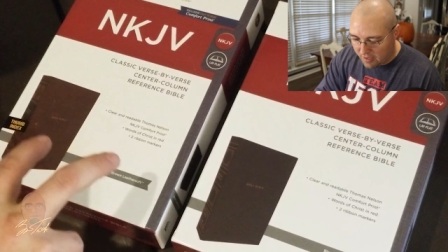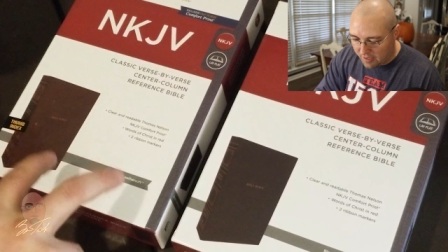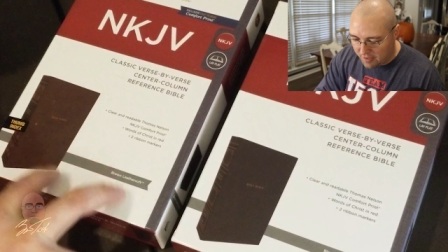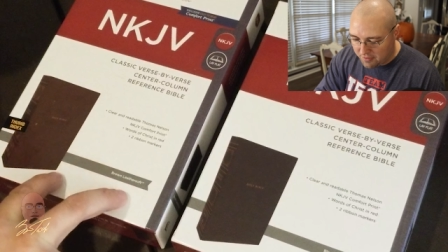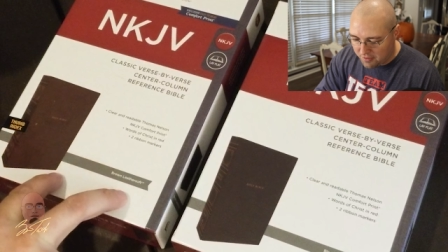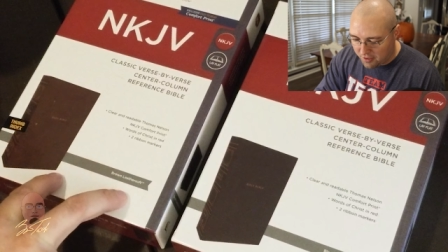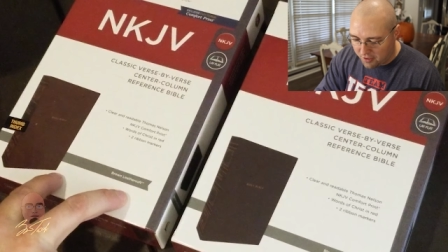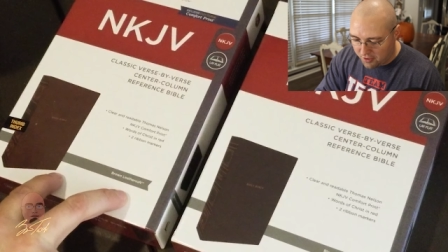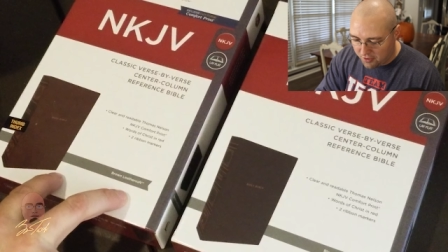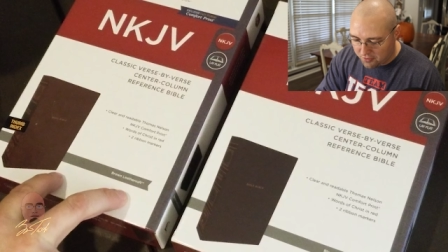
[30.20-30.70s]

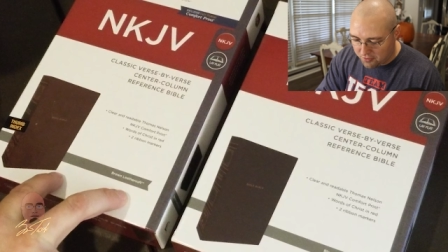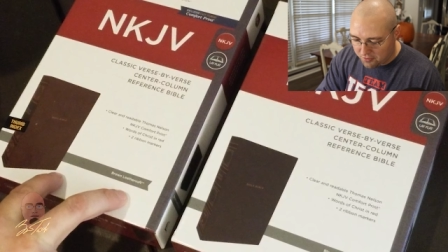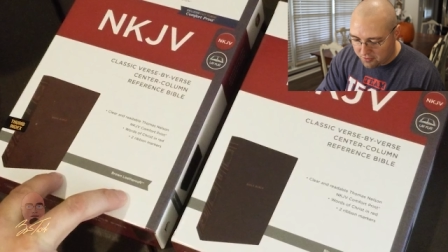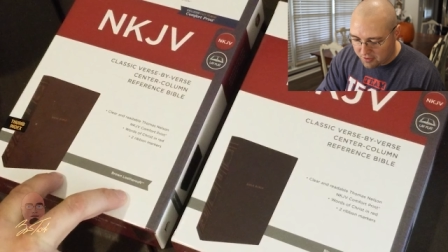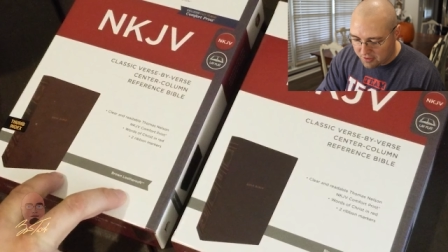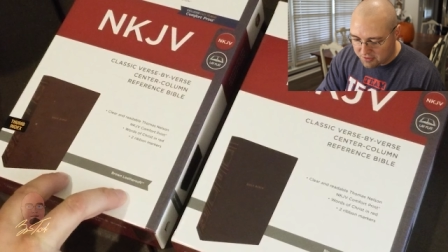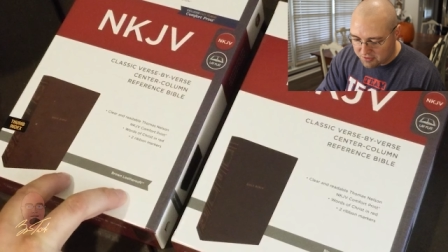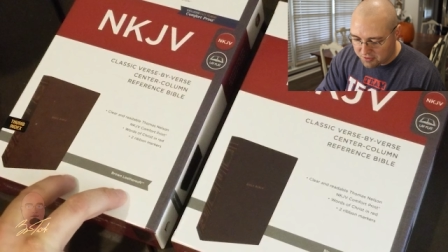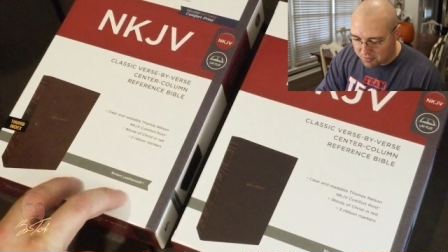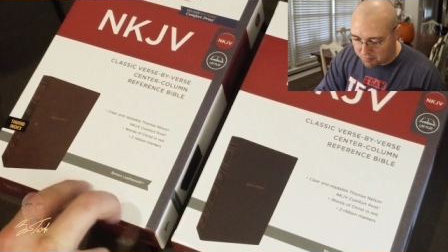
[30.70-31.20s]
and the other
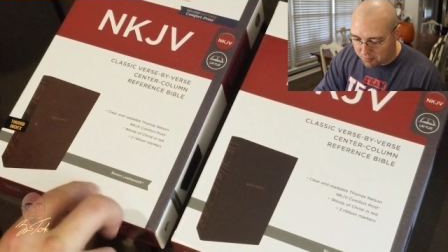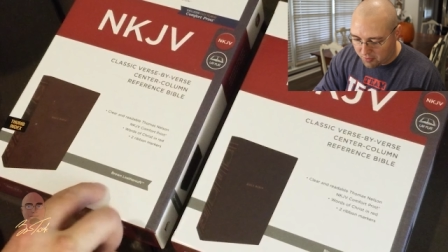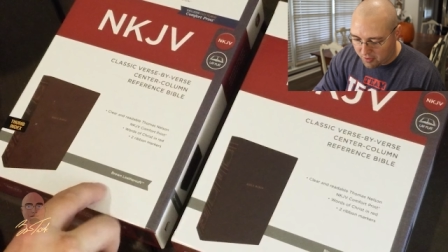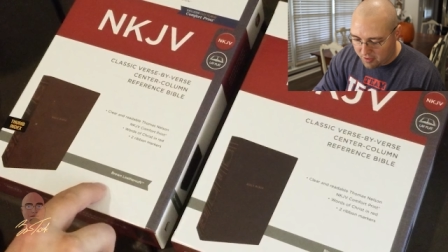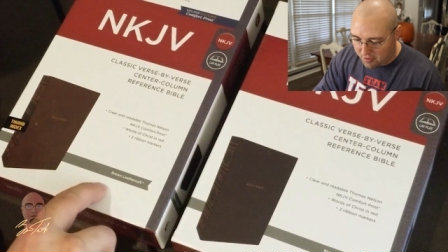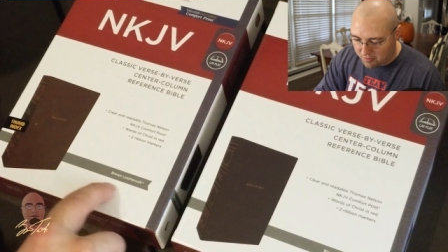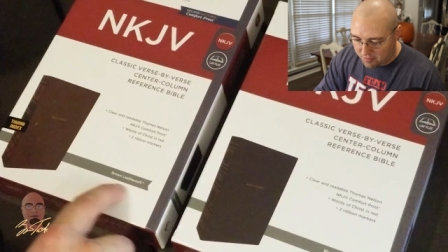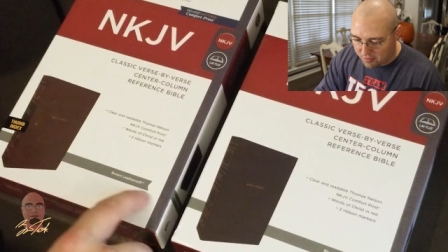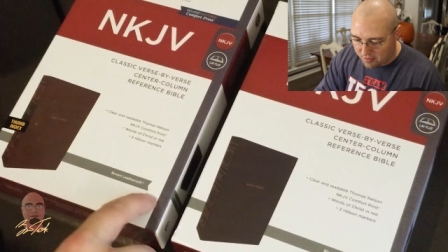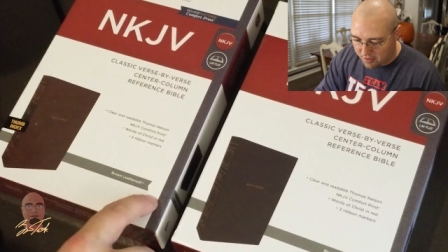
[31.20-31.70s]
is the
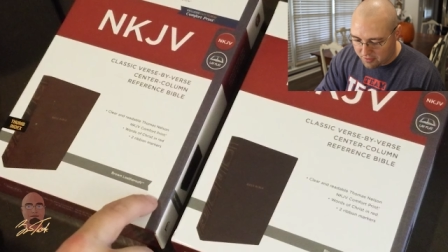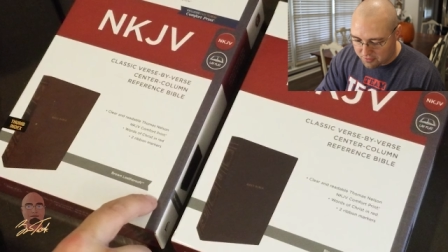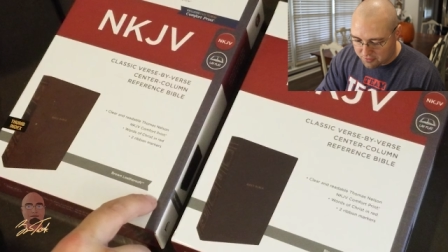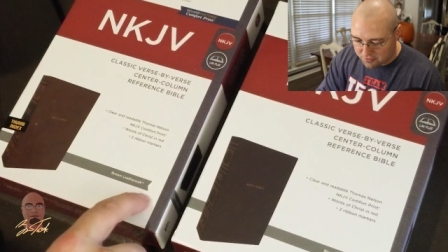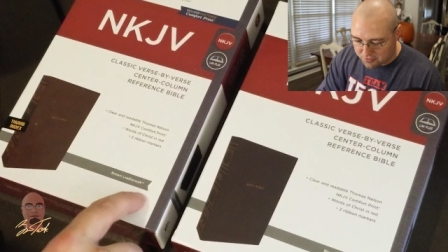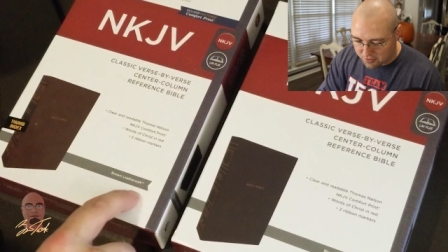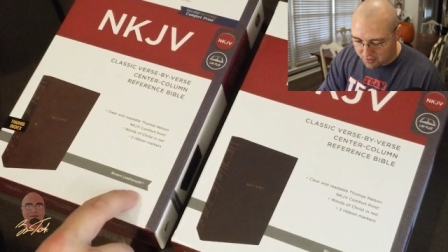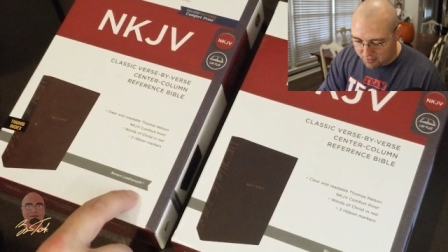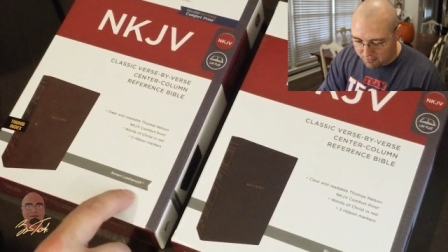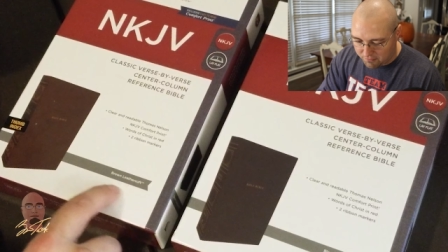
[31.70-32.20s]
brown leather
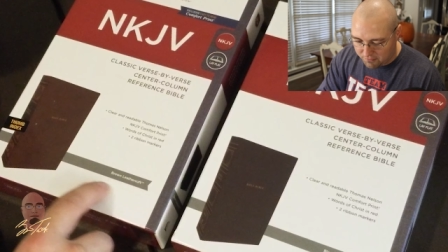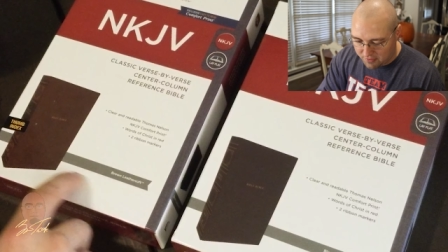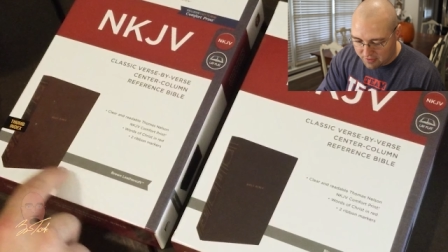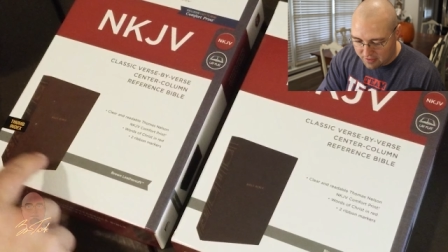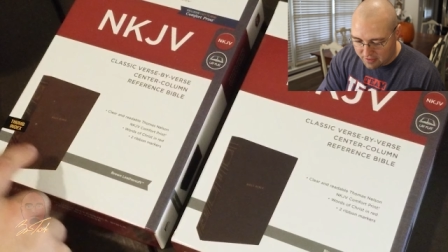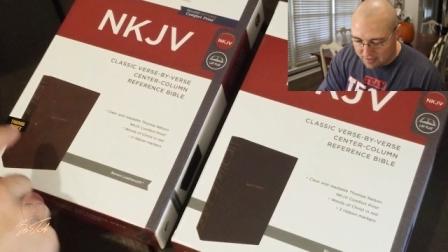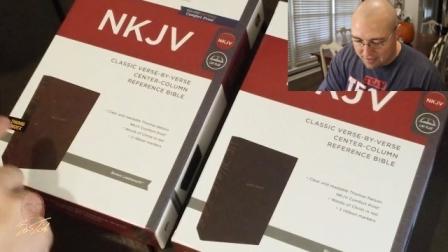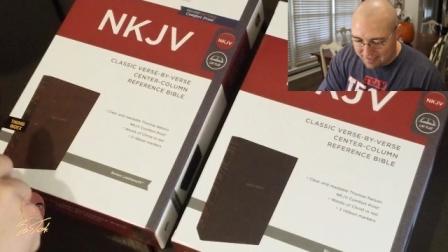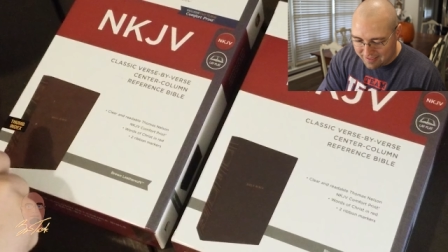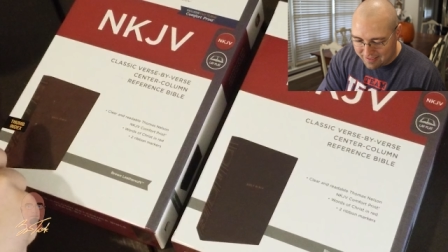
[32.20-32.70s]
soft
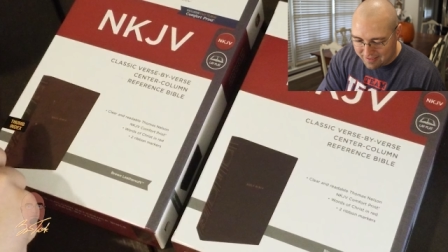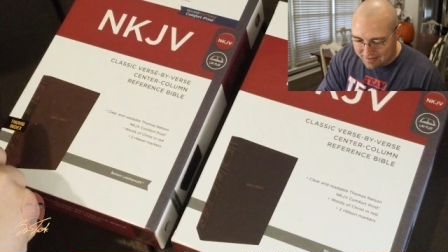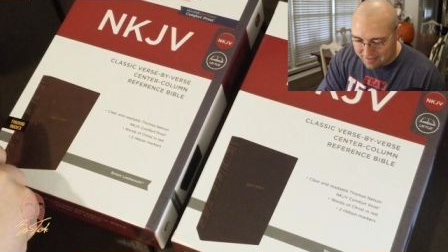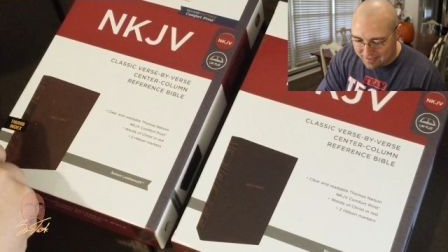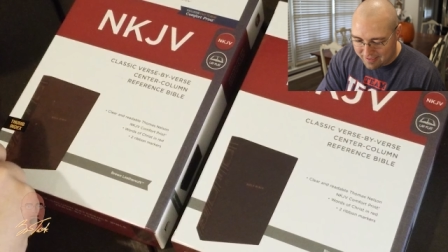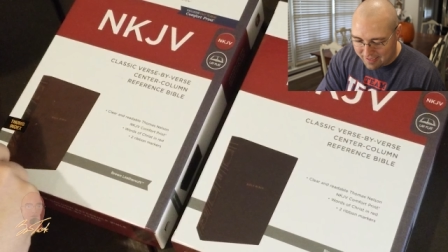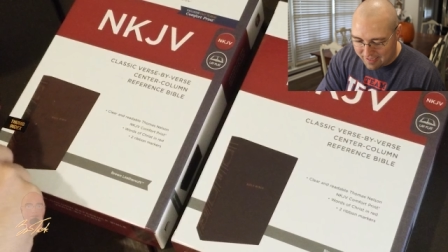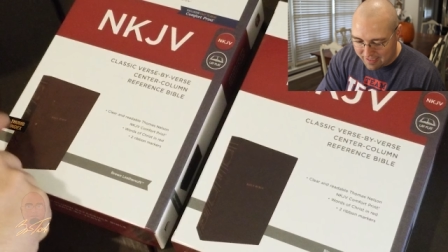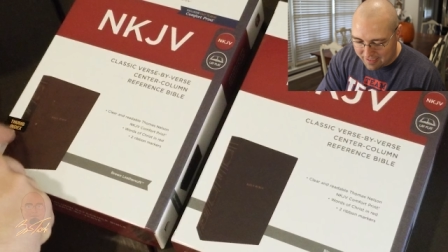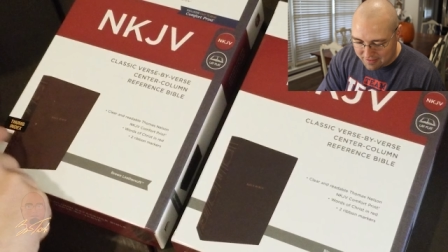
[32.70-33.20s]

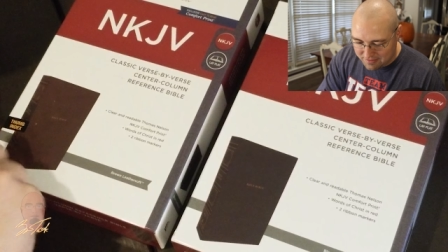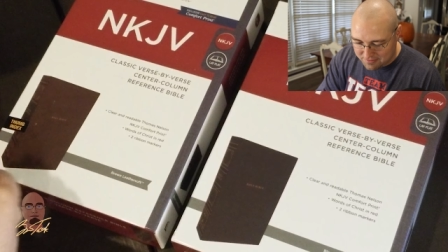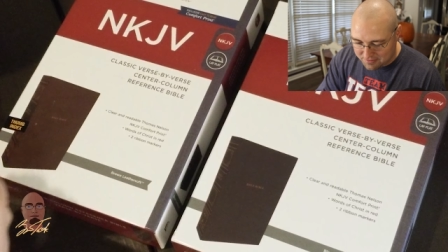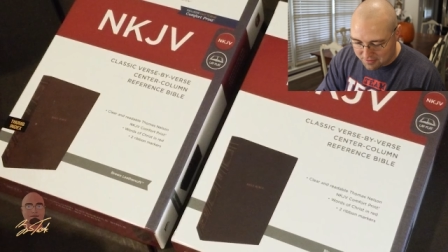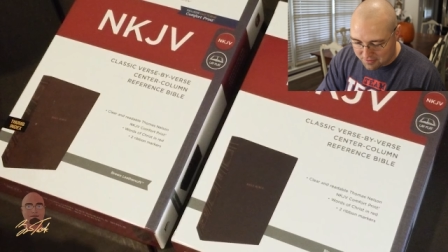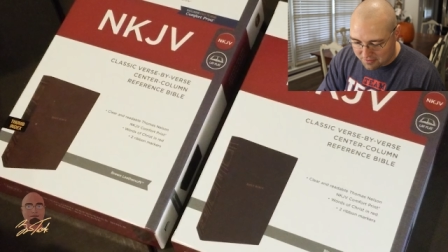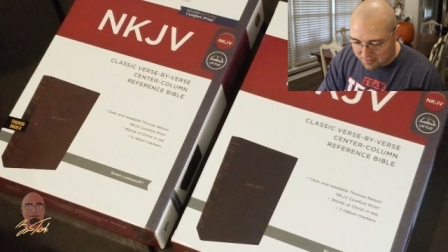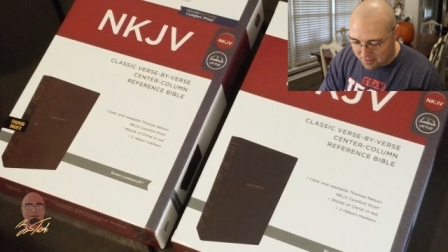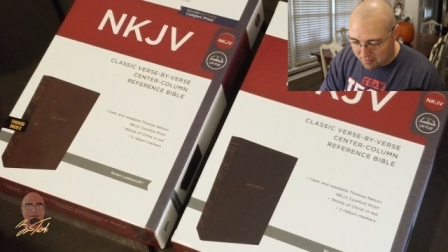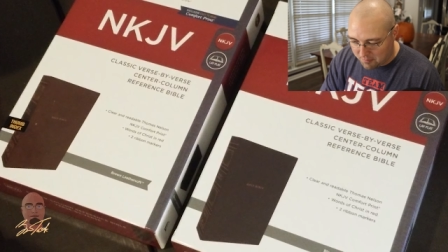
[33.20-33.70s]
that has
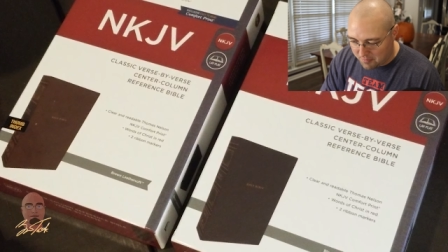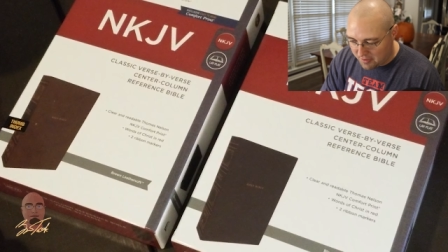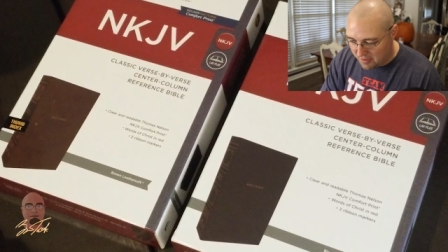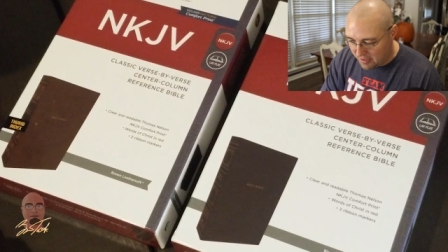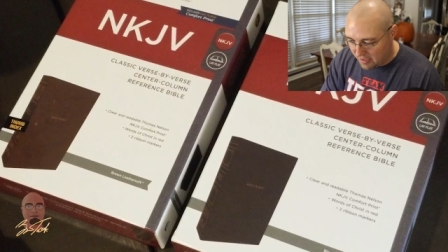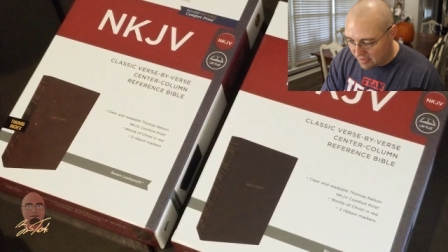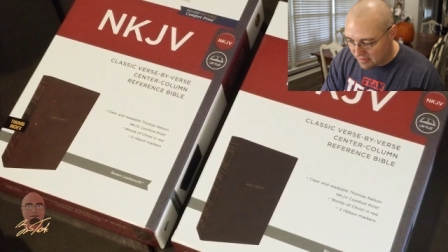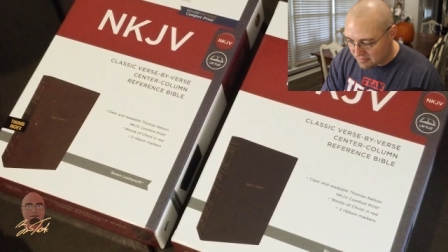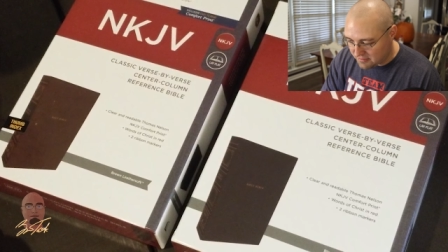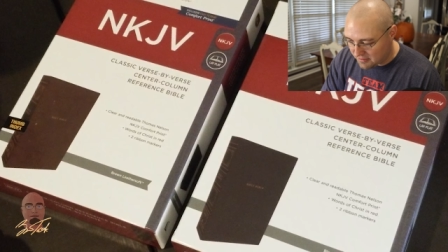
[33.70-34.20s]
the thumb
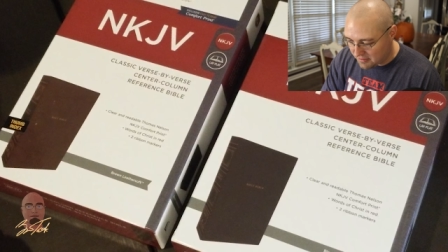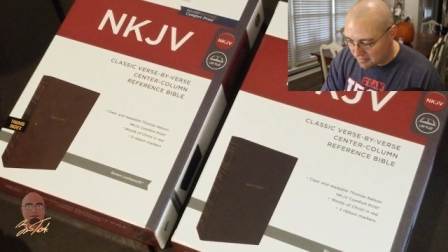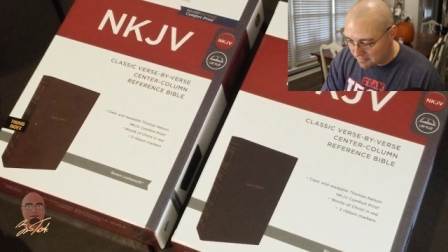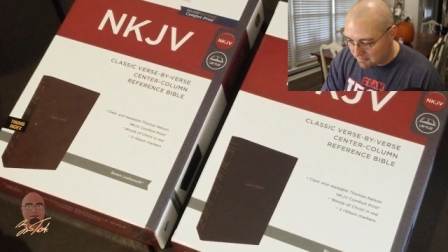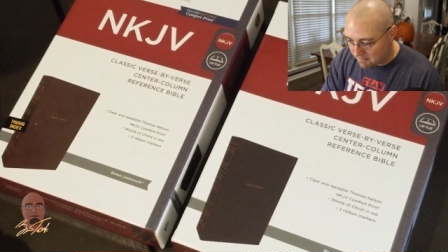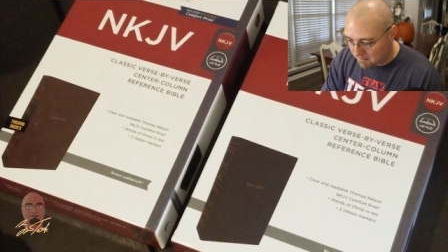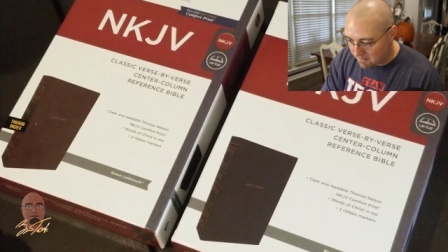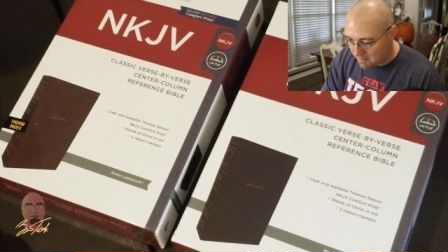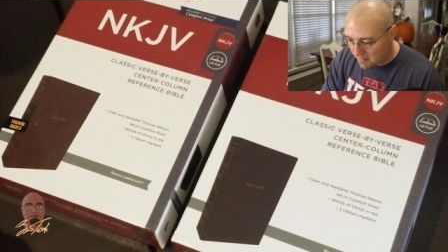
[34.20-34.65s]
indexing.